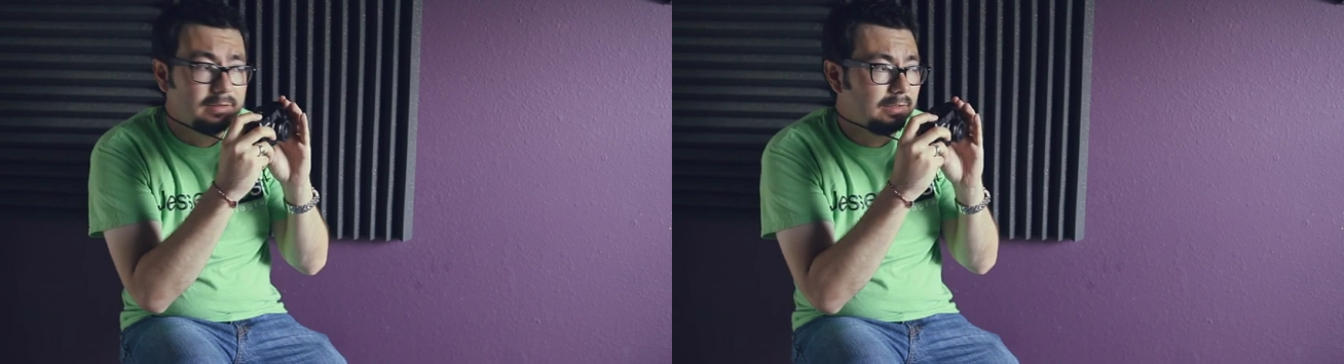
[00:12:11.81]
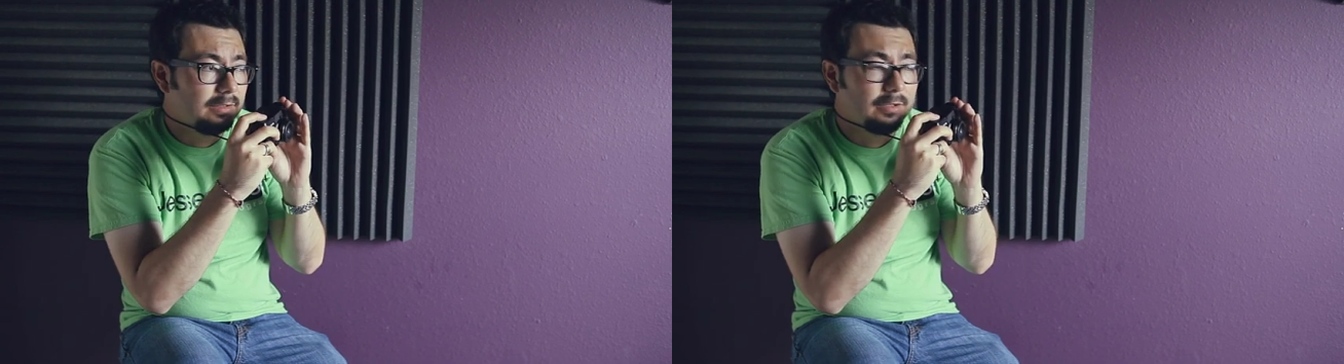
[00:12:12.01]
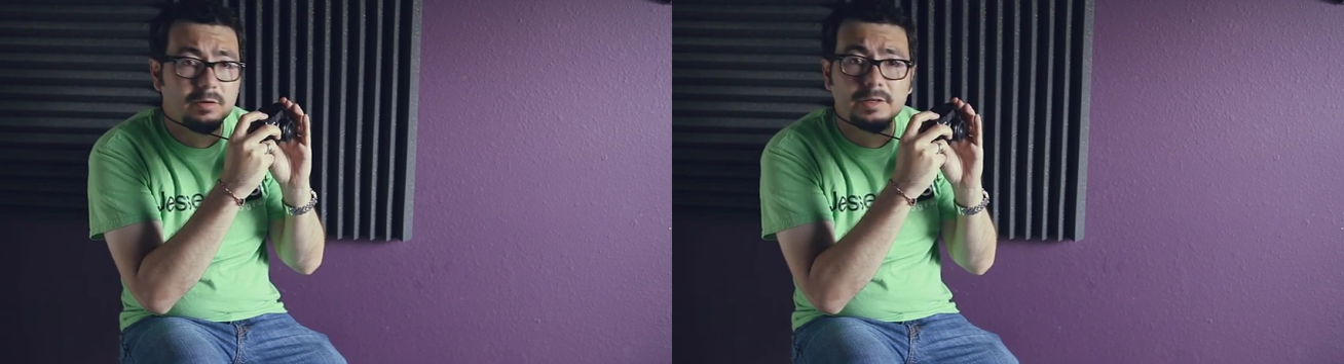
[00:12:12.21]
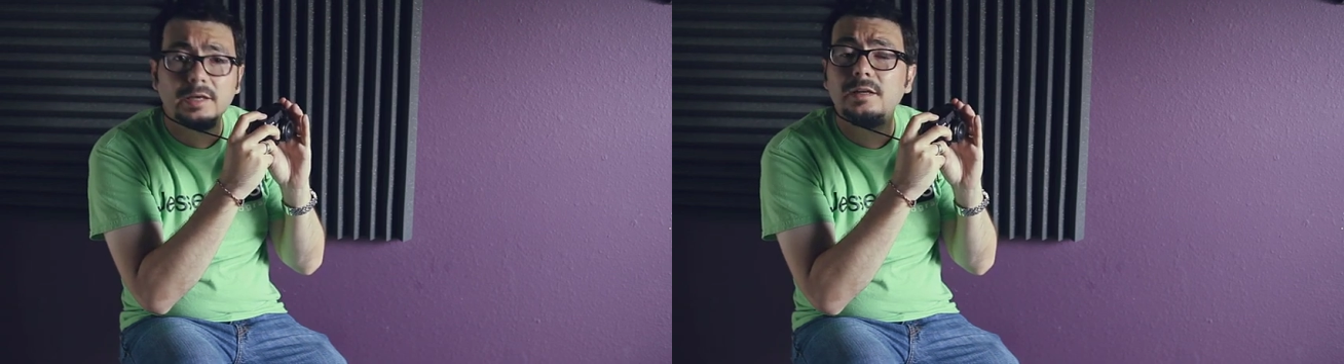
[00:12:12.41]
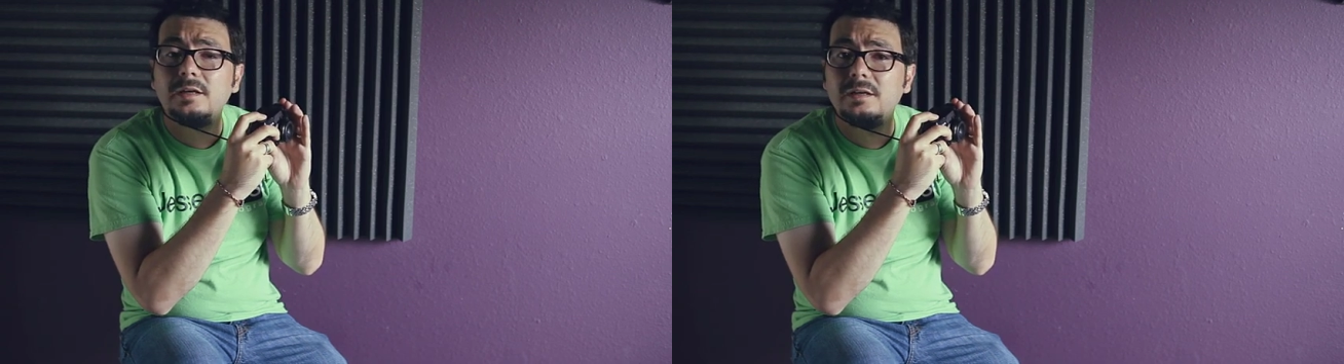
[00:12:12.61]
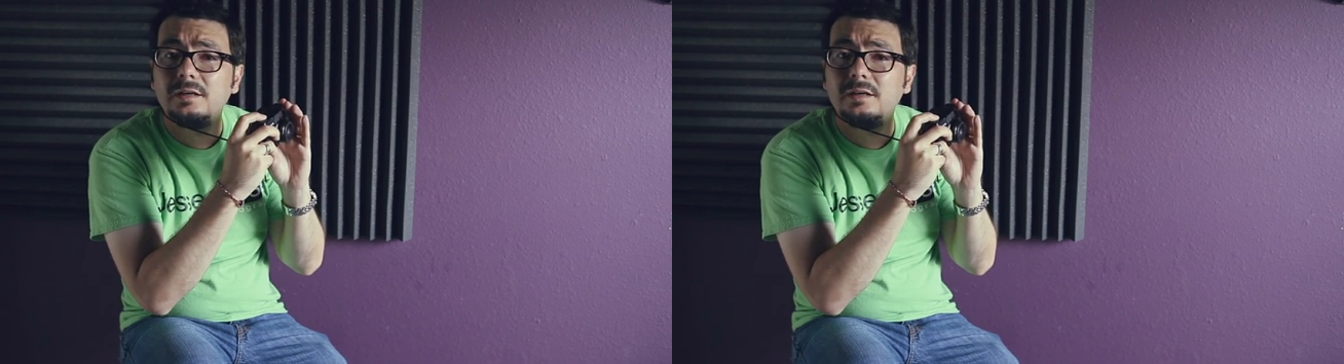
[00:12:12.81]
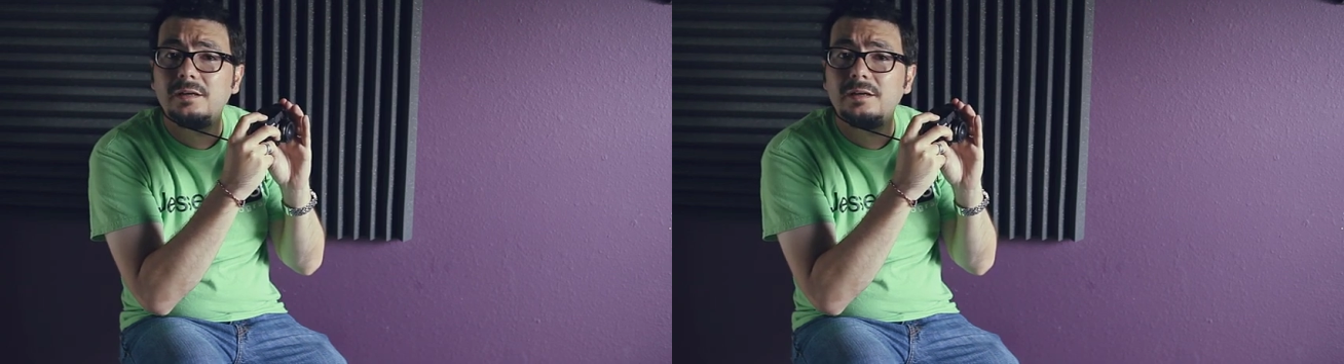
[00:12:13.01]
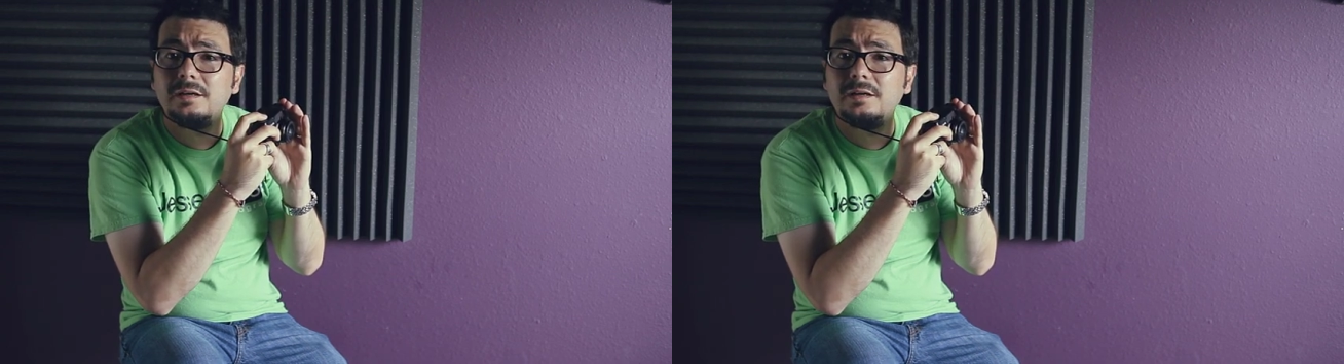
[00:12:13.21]
There you go again.
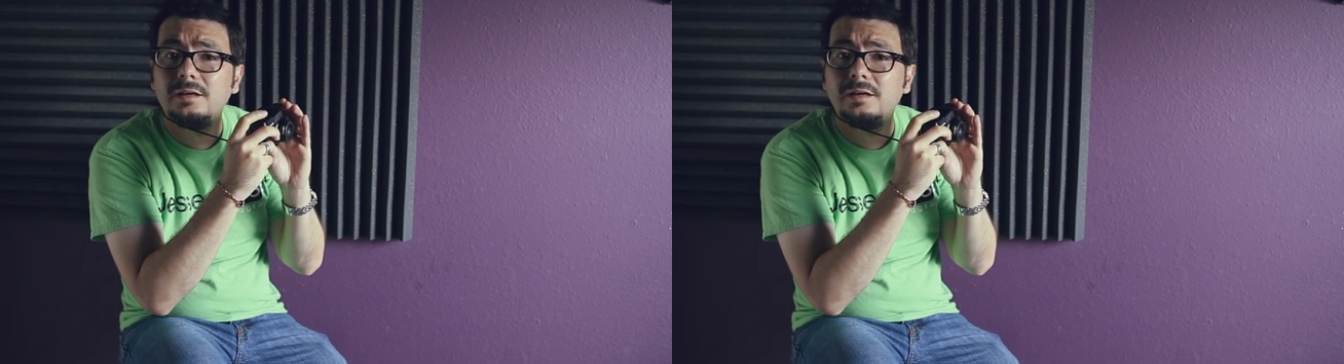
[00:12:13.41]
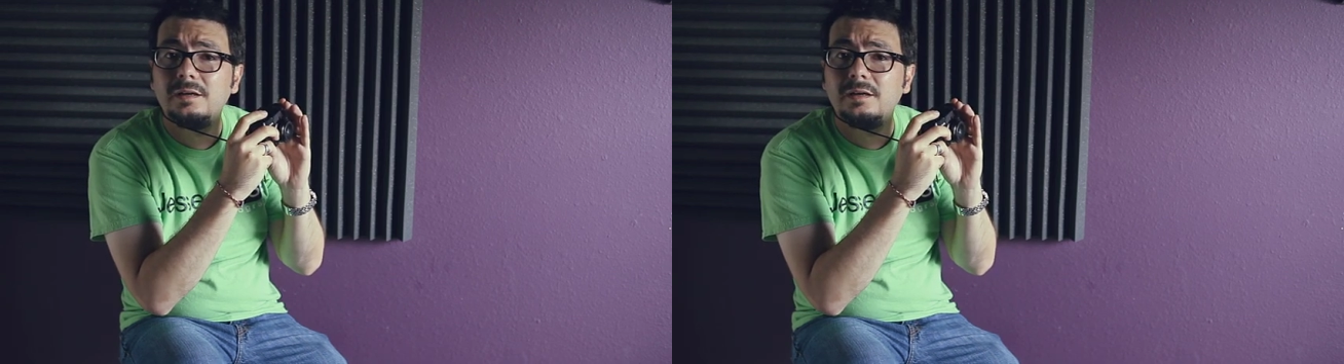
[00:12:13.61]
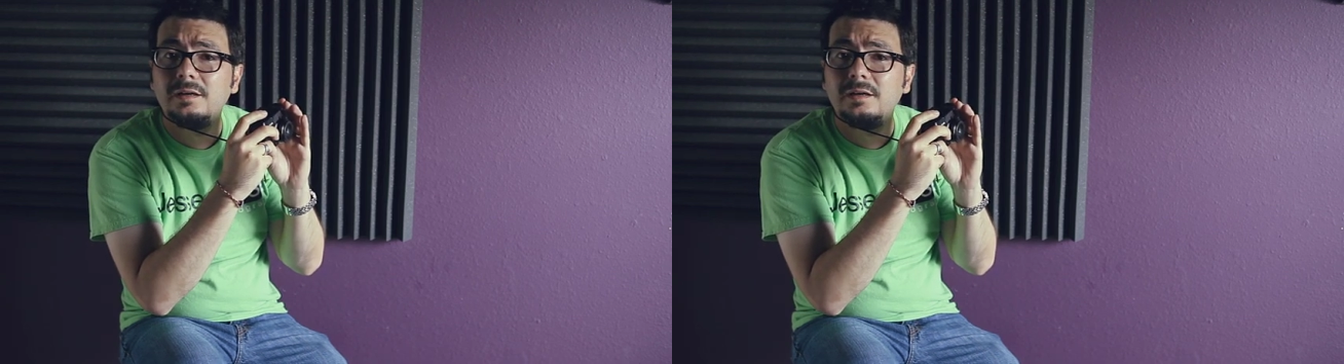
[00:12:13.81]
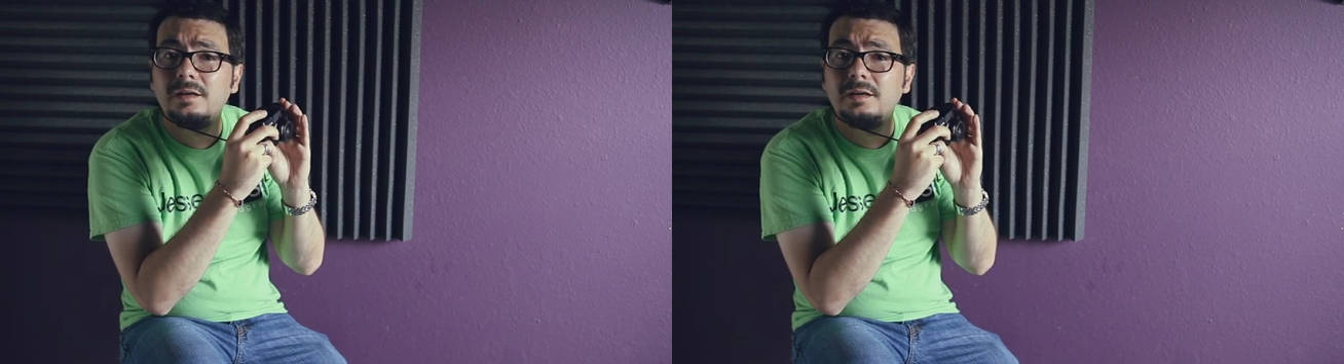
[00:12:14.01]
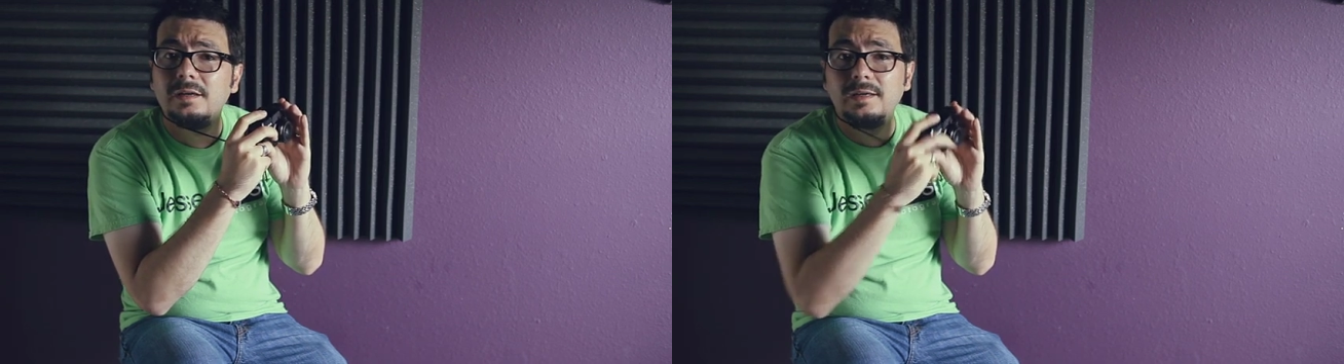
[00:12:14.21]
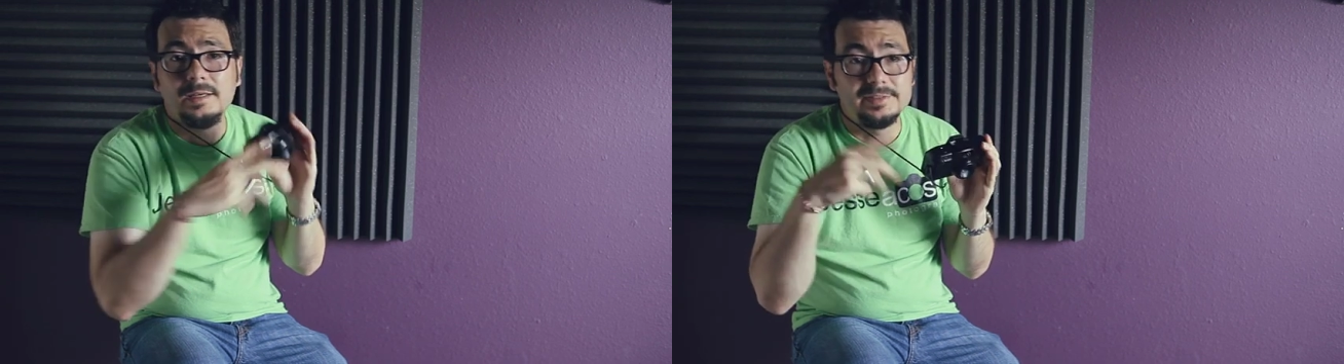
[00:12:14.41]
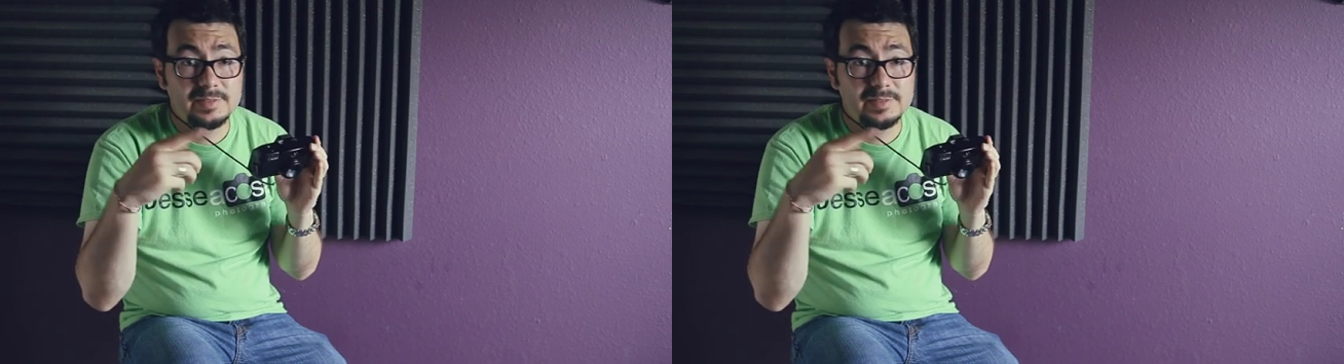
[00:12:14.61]
It's